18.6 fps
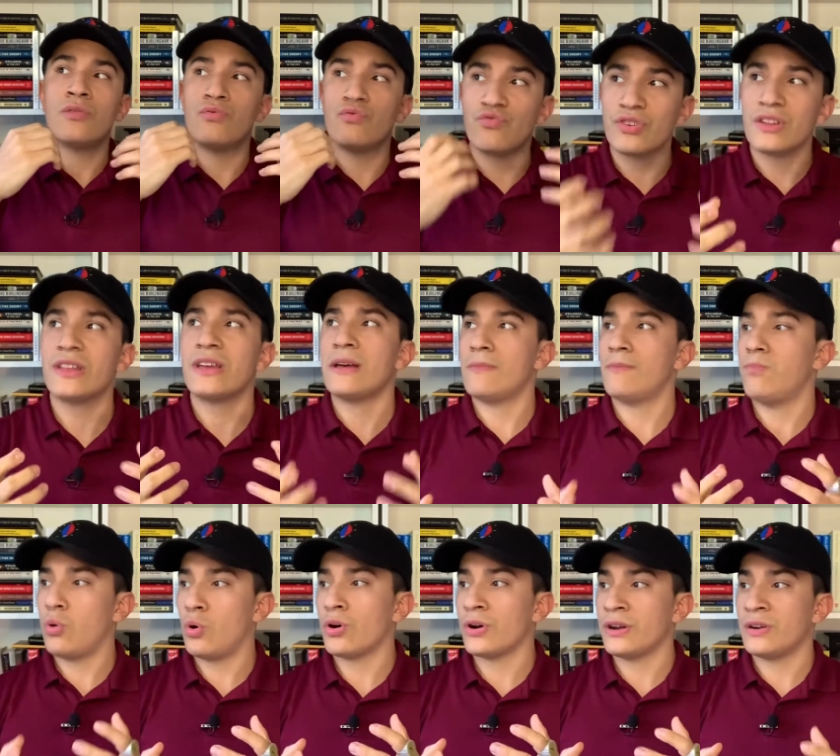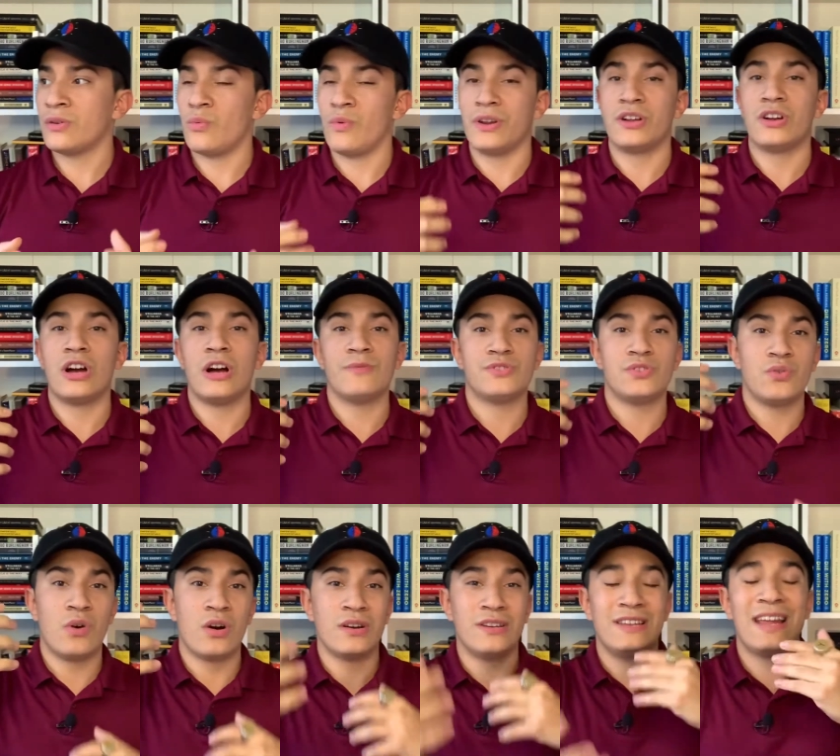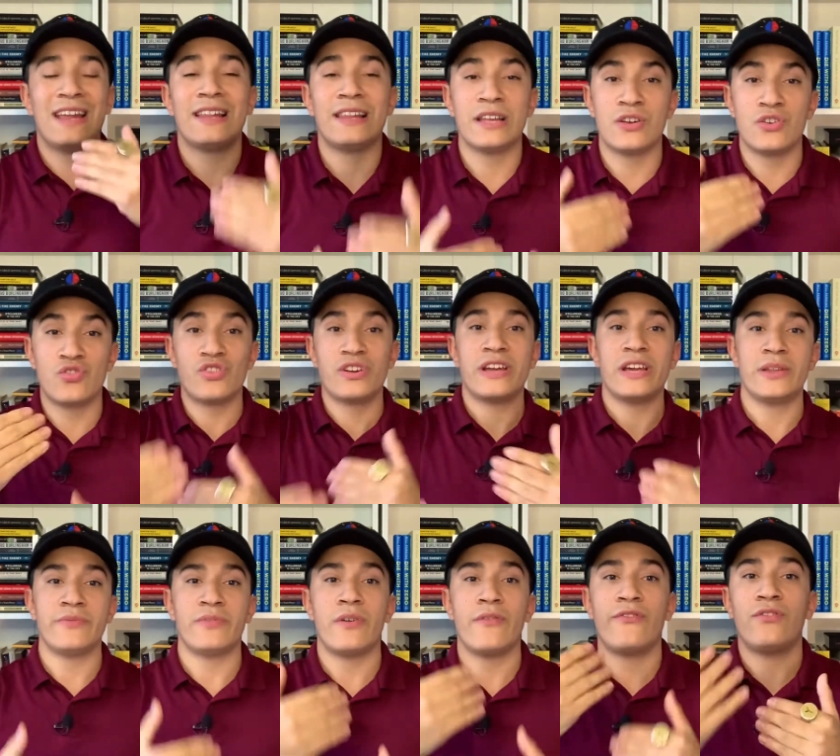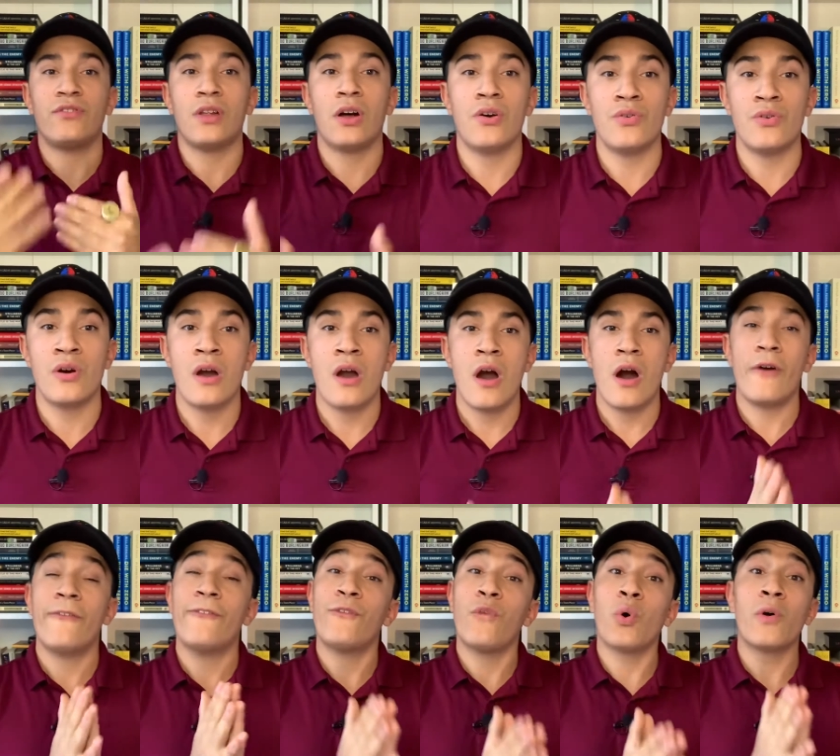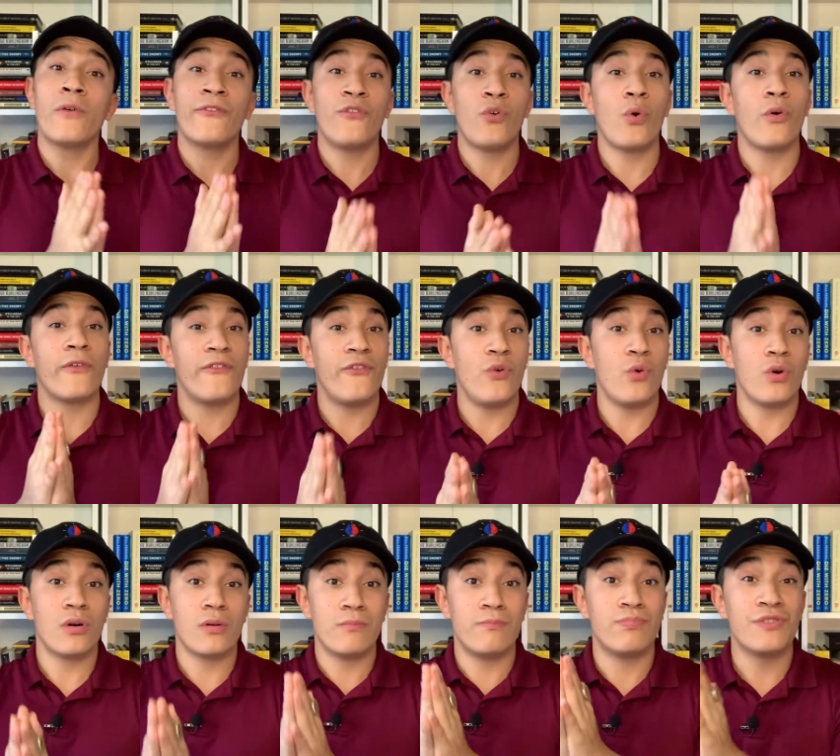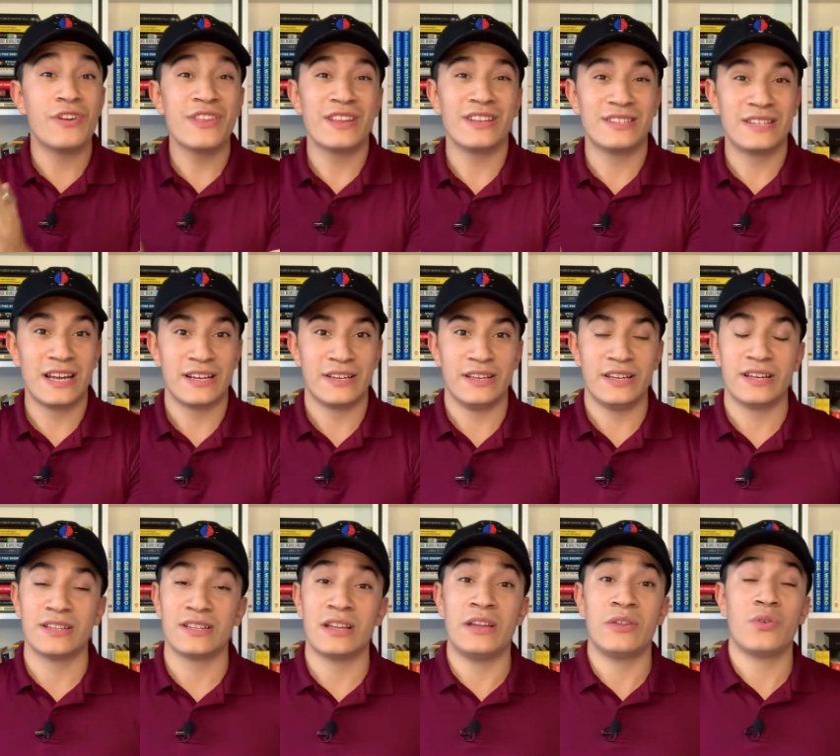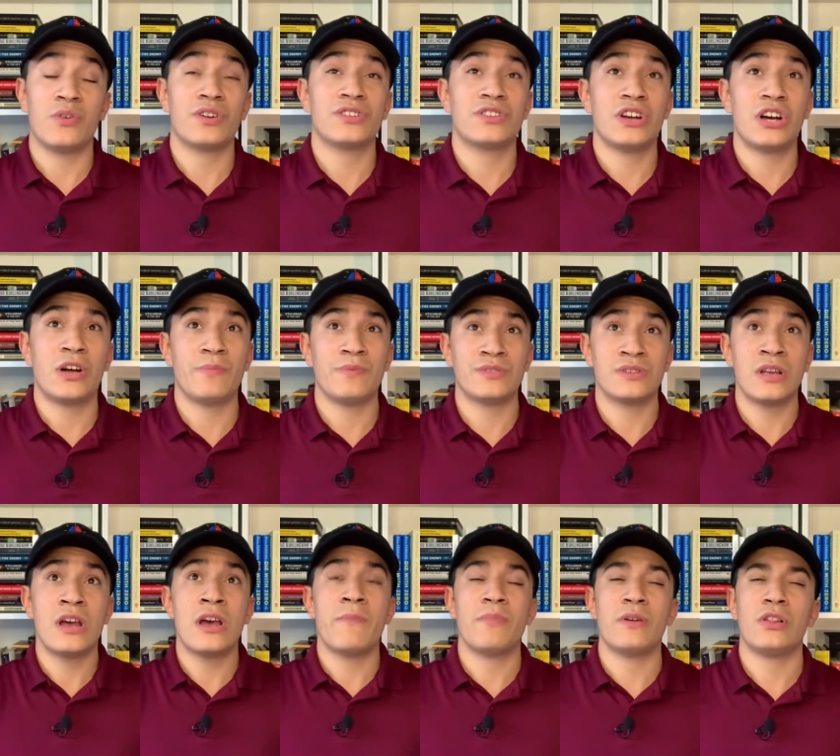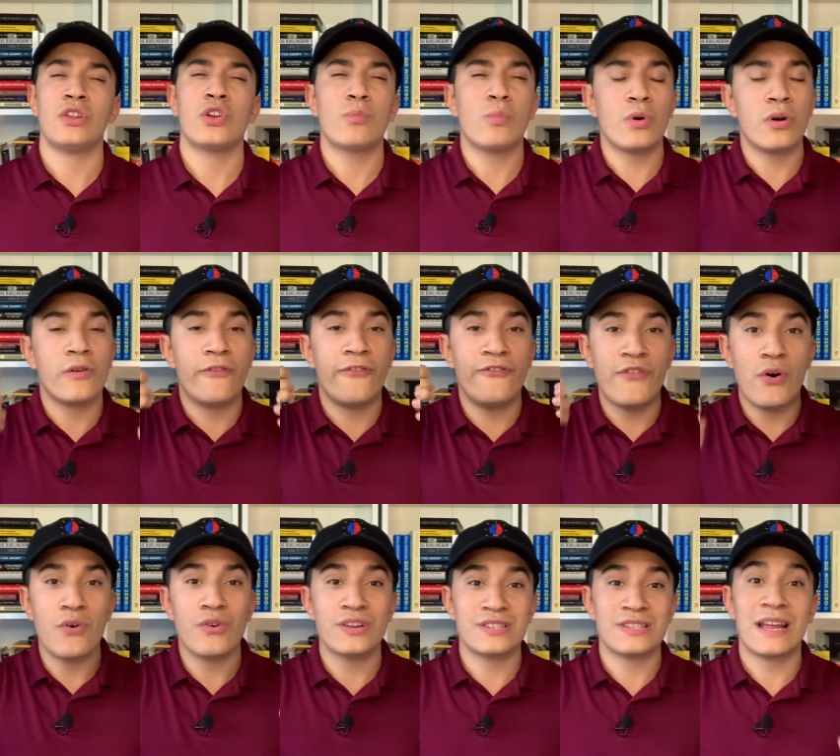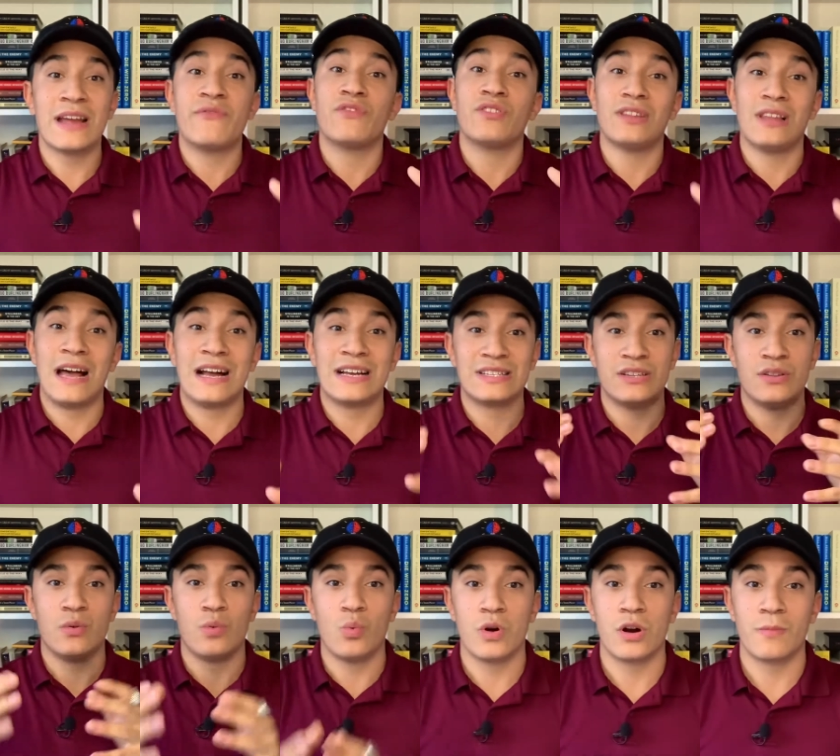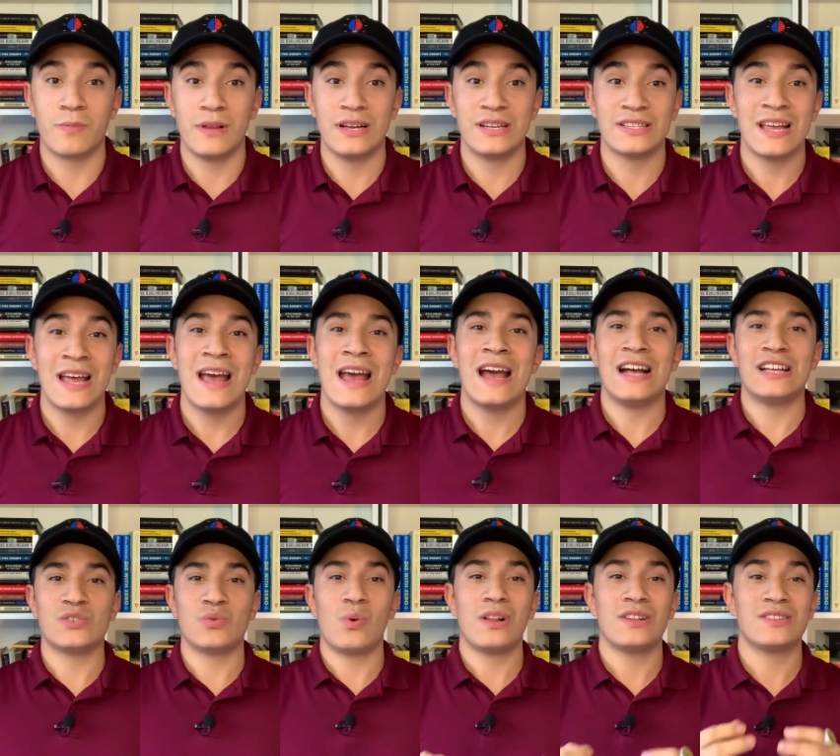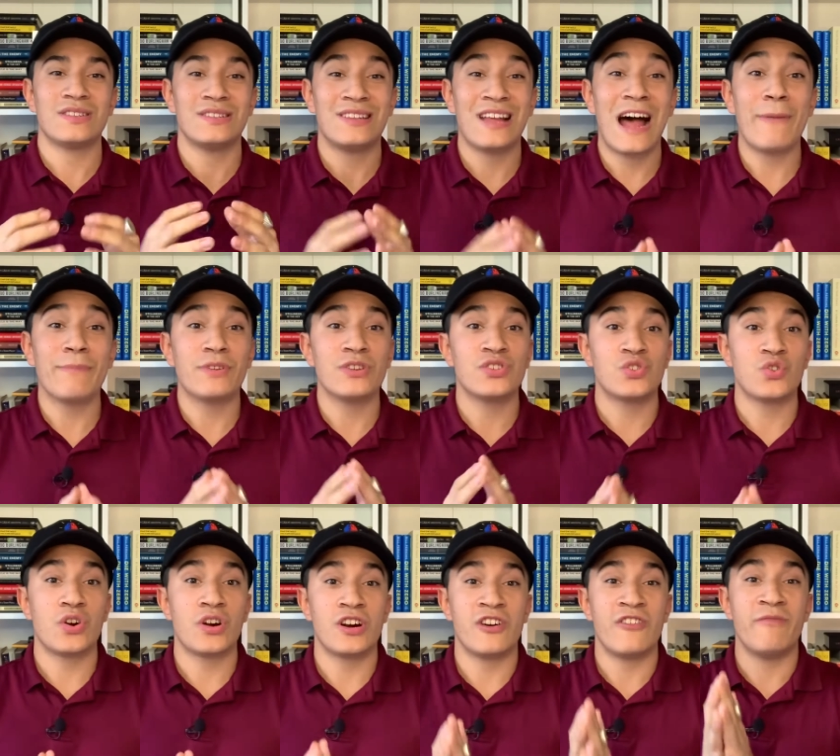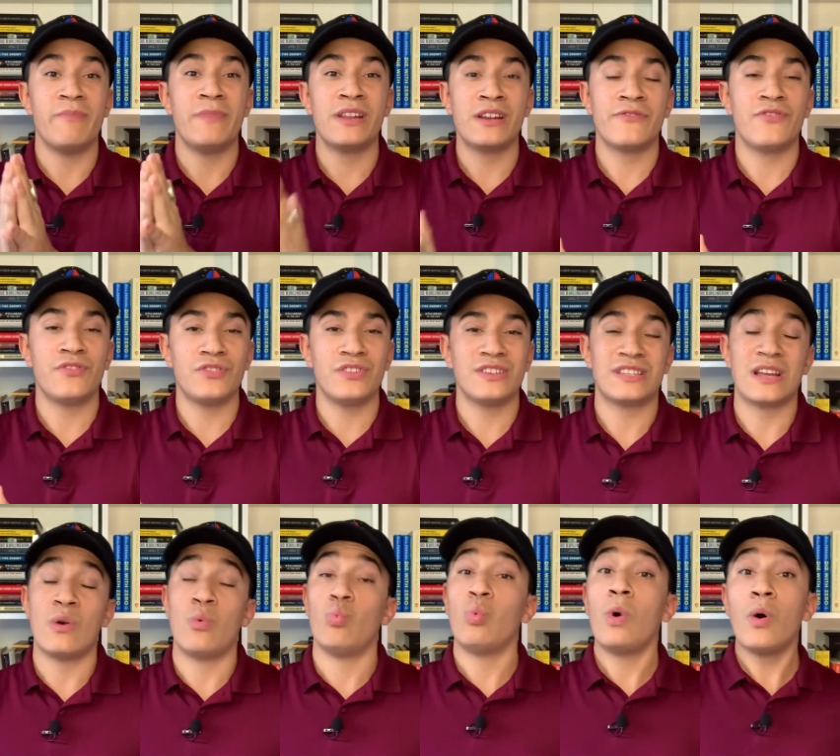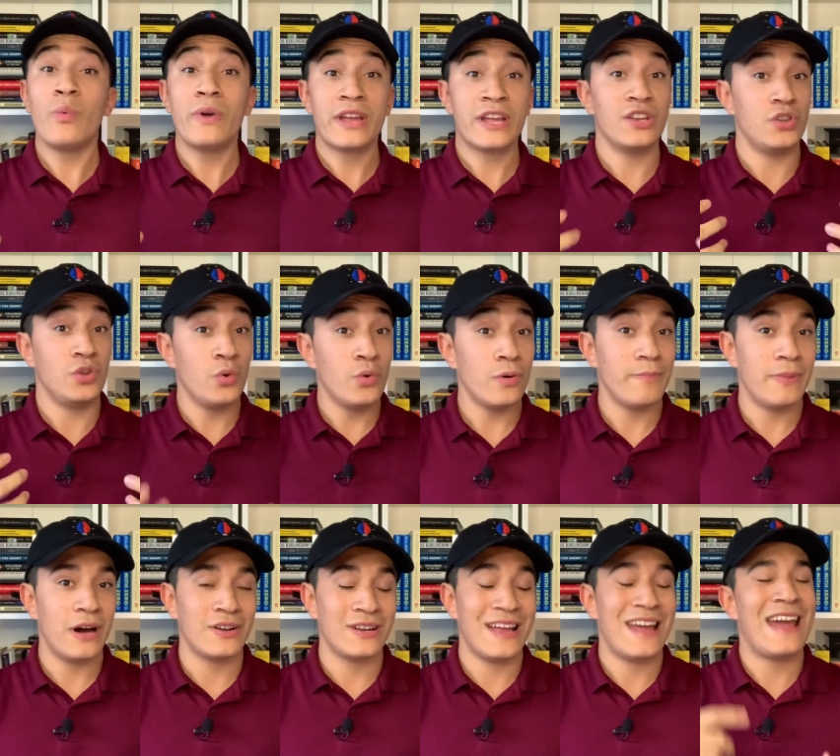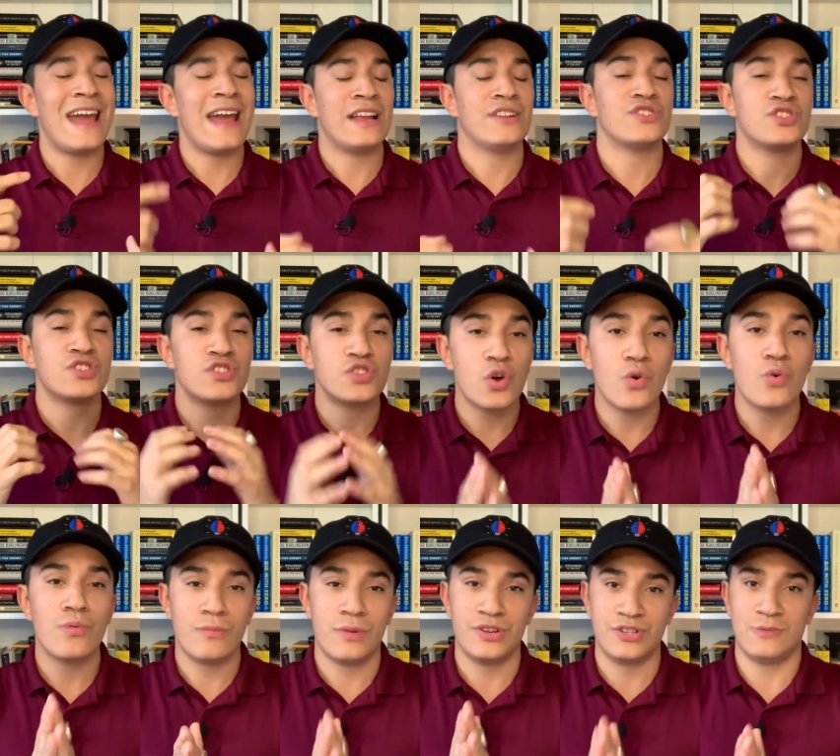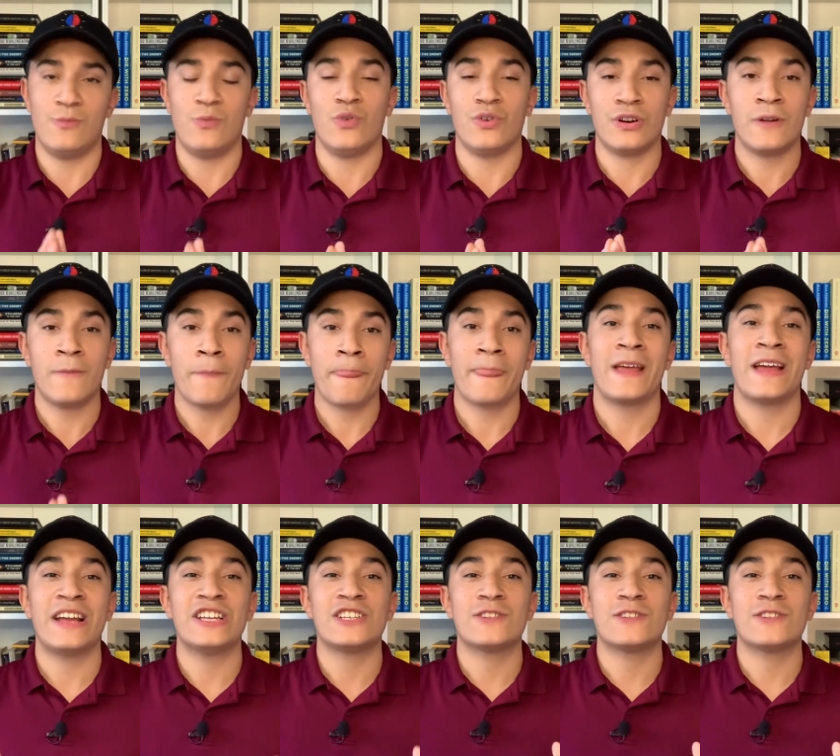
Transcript: really important when it comes to our daily creative flow, a 444 breathing technique in order to help us be a little more focused and relaxed in the workplace, as well as the top destroyer of meaningfulness and what we can do about it, and so much more he